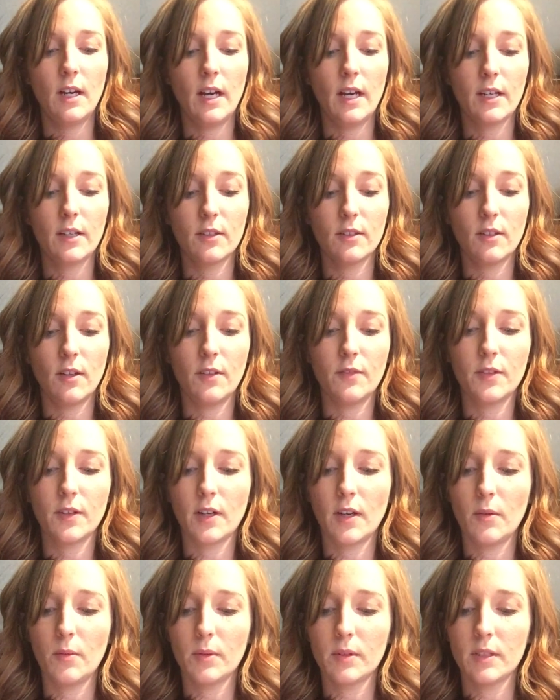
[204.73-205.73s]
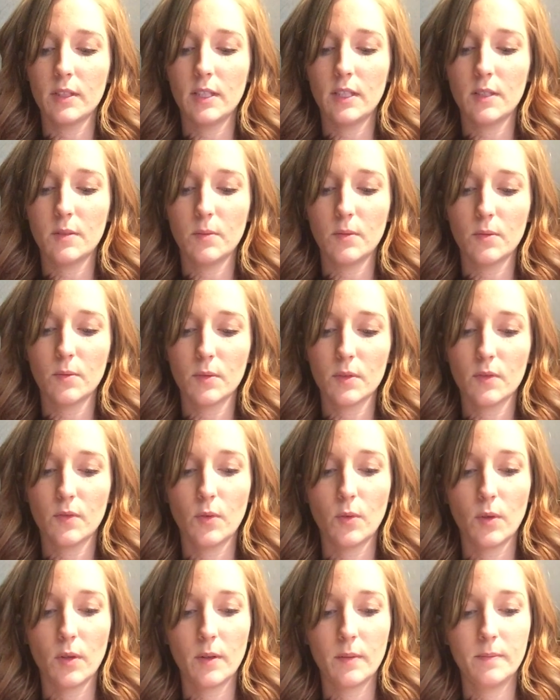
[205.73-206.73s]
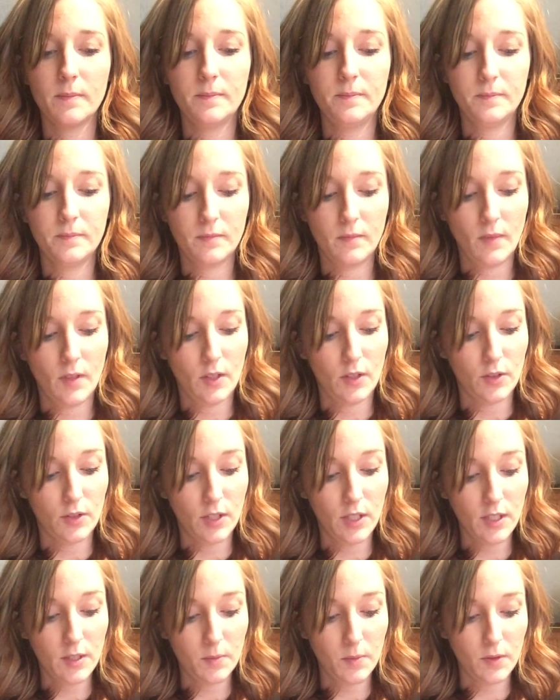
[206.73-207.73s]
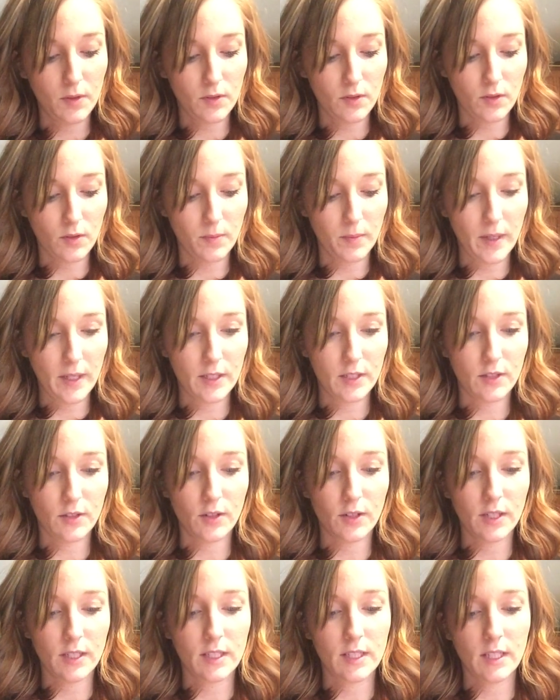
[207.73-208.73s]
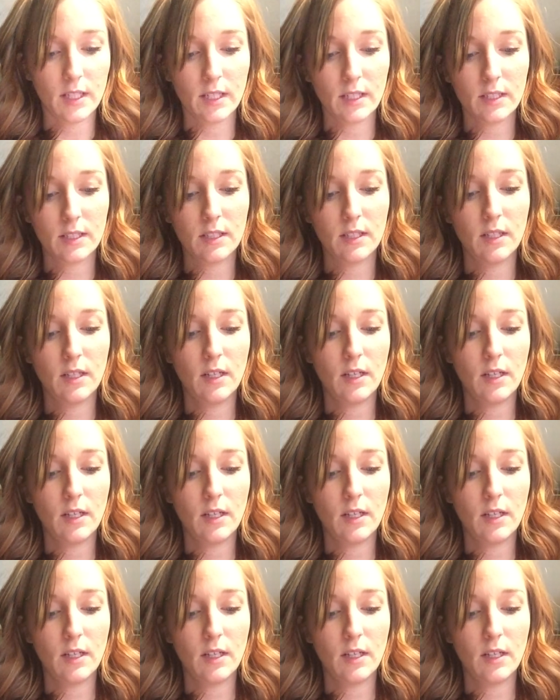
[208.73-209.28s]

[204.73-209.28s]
I could not figure out what the teaspoon was for. Your teaspoons are on page 36.